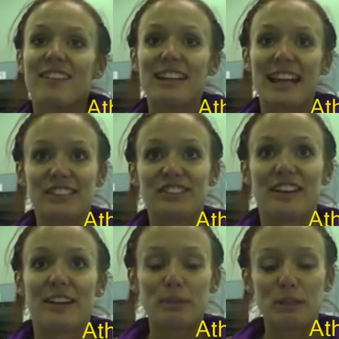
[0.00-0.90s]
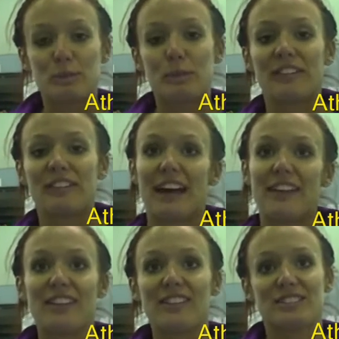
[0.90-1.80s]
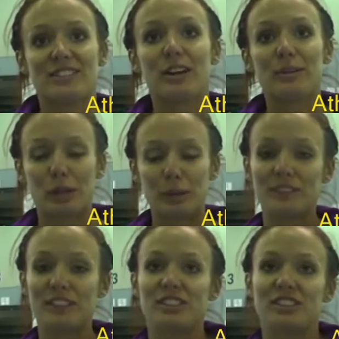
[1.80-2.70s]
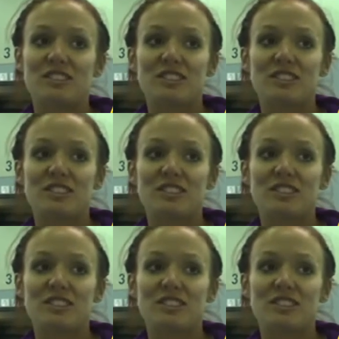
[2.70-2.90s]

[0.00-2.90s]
and then next year then build upon that, and then there's a lot more competition.